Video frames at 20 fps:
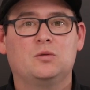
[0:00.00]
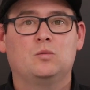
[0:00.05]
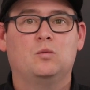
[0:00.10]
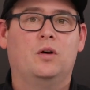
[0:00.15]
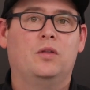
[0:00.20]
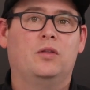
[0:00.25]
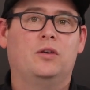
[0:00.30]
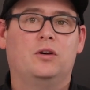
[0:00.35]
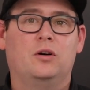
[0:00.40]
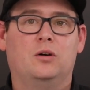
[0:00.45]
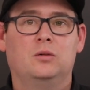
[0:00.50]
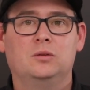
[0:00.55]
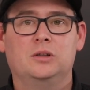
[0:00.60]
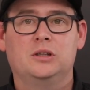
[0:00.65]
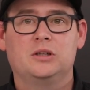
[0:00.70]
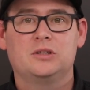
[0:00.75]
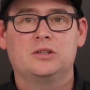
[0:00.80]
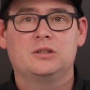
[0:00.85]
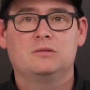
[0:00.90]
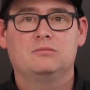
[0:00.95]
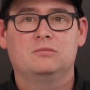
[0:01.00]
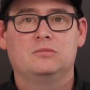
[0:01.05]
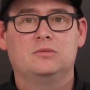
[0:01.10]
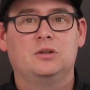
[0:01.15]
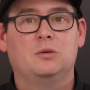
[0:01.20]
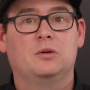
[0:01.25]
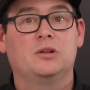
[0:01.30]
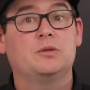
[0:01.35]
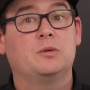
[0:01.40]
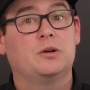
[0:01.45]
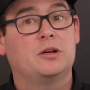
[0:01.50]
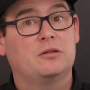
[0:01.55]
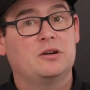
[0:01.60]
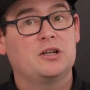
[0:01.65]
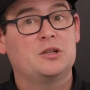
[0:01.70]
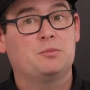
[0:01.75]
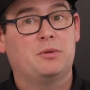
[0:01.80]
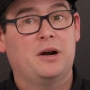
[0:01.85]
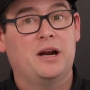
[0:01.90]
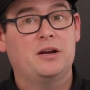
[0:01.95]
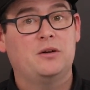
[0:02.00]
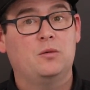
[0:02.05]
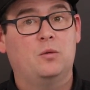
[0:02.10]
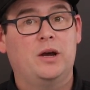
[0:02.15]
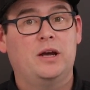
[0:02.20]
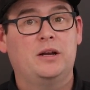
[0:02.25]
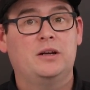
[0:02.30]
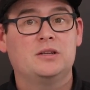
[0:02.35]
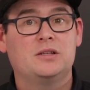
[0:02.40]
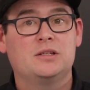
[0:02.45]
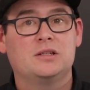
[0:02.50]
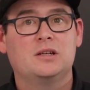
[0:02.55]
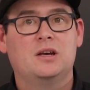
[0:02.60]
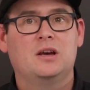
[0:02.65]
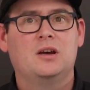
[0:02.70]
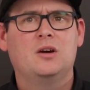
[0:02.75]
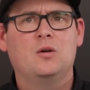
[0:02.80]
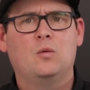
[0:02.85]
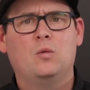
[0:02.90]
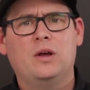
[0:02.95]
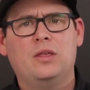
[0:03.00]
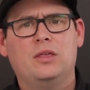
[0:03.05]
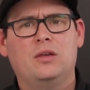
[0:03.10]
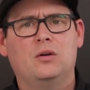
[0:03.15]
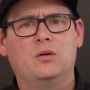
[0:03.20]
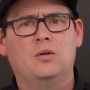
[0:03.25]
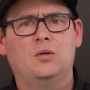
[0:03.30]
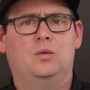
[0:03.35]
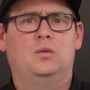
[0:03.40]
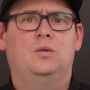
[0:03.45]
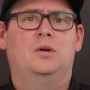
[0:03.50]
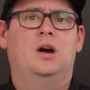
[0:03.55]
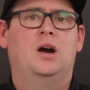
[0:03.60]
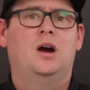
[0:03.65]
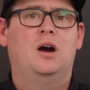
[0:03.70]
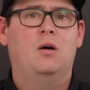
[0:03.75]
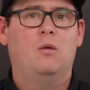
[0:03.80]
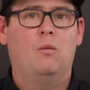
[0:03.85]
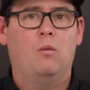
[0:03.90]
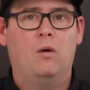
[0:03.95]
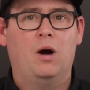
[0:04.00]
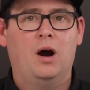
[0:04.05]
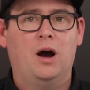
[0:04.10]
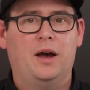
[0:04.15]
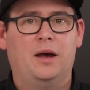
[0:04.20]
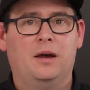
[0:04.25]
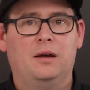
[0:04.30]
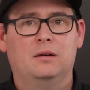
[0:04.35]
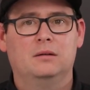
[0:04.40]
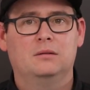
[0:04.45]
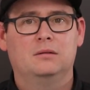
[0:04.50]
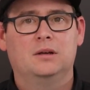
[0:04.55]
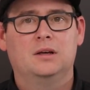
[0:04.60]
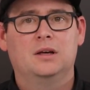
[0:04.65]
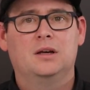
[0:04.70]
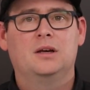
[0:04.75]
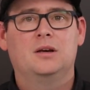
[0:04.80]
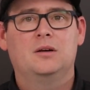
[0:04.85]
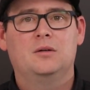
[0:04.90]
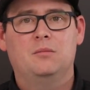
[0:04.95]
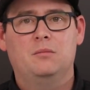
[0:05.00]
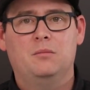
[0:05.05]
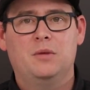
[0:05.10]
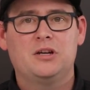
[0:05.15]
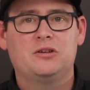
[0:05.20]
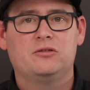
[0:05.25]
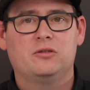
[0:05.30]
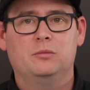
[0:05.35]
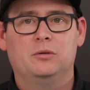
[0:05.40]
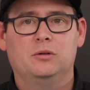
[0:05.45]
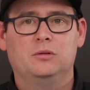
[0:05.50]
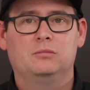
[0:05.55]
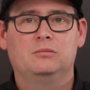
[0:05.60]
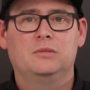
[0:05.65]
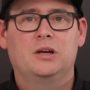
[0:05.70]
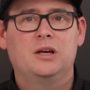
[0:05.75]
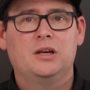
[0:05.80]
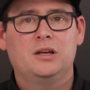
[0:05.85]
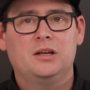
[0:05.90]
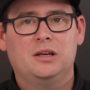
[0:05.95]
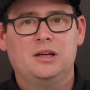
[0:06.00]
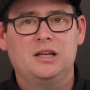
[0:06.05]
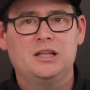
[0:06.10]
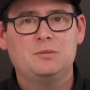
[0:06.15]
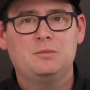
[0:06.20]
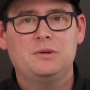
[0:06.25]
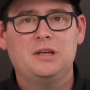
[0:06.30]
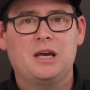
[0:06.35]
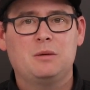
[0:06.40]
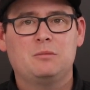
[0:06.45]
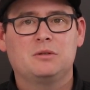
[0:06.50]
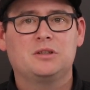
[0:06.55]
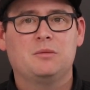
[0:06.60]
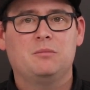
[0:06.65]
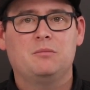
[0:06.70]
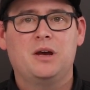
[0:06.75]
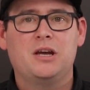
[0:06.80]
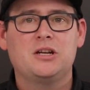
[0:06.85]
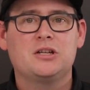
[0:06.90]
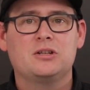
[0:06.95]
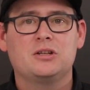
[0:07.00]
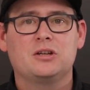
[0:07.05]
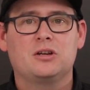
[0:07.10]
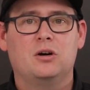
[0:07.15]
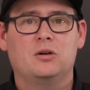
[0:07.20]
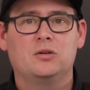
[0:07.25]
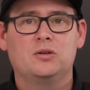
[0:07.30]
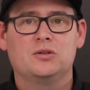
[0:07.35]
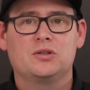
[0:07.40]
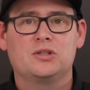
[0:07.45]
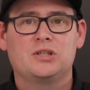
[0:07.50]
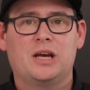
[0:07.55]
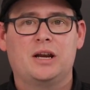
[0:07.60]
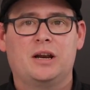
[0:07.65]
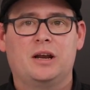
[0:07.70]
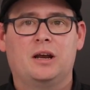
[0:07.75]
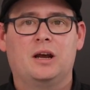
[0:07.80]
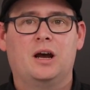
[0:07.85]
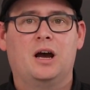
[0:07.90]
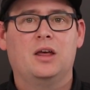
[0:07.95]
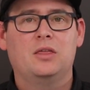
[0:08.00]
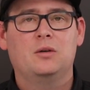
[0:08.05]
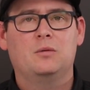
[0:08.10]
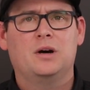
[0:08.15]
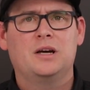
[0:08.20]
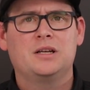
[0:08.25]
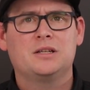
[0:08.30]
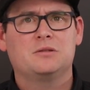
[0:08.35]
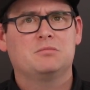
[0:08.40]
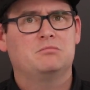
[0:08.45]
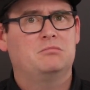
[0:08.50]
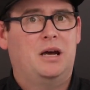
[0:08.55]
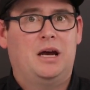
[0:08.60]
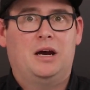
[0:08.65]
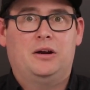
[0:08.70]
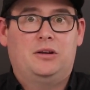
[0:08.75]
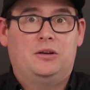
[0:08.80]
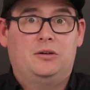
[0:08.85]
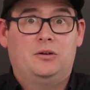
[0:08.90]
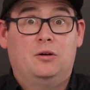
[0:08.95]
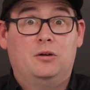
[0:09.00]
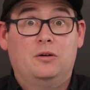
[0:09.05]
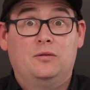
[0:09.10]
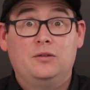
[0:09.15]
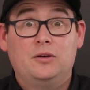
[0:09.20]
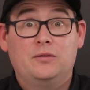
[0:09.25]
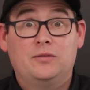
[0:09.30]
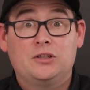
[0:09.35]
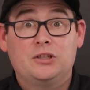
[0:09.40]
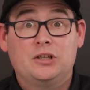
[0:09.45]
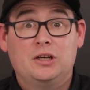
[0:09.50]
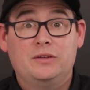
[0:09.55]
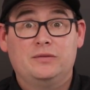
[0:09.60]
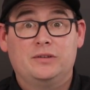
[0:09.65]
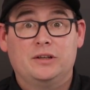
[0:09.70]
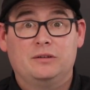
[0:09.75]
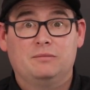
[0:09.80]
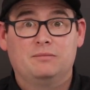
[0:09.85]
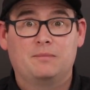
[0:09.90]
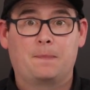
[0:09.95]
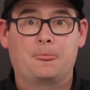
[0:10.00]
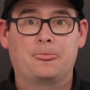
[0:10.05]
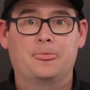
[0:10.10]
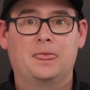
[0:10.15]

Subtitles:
on what the goal is. Do you want to increase brand awareness? With who? Why? Measurable, you need to be able to measure the goal you're setting. Otherwise, how do you know if you've achieved it?